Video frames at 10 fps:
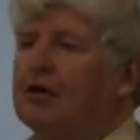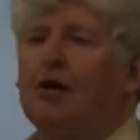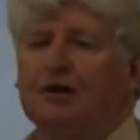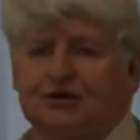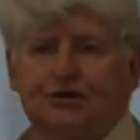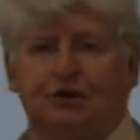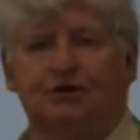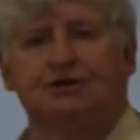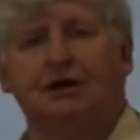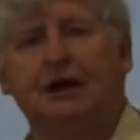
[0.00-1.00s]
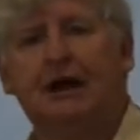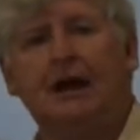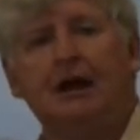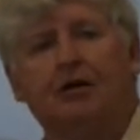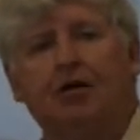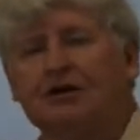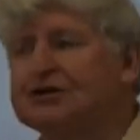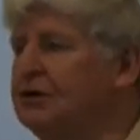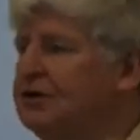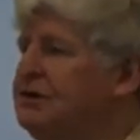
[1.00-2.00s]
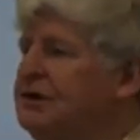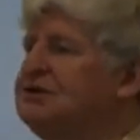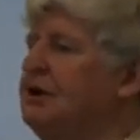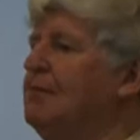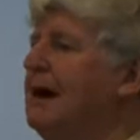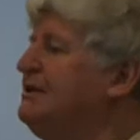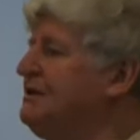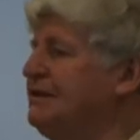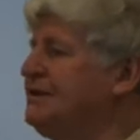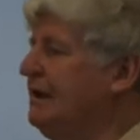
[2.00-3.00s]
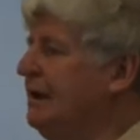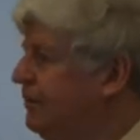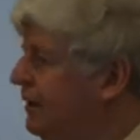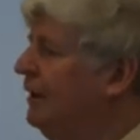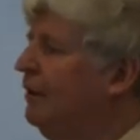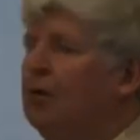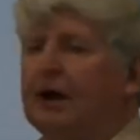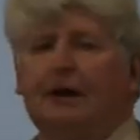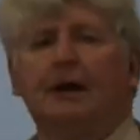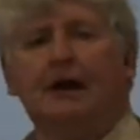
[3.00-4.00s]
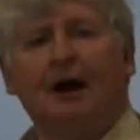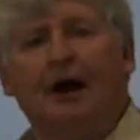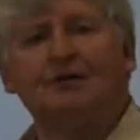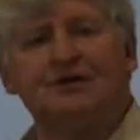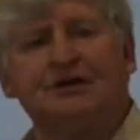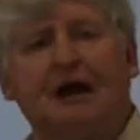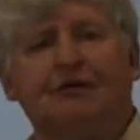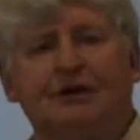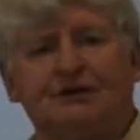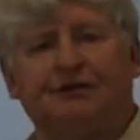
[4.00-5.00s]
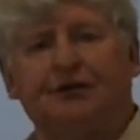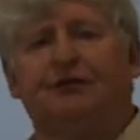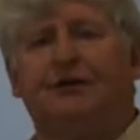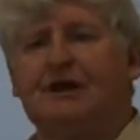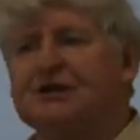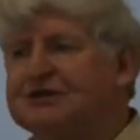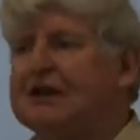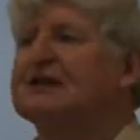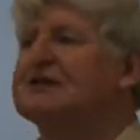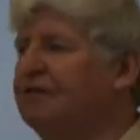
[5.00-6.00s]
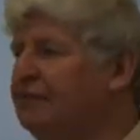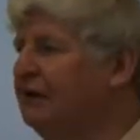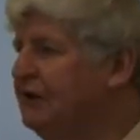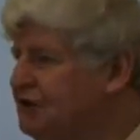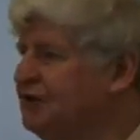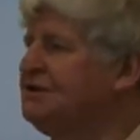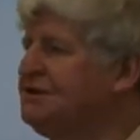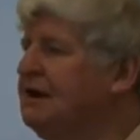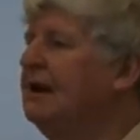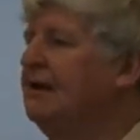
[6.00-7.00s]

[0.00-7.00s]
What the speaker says: Christchurch. Christchurch is an amazing city, but you know what? I've discovered it's 56 villages.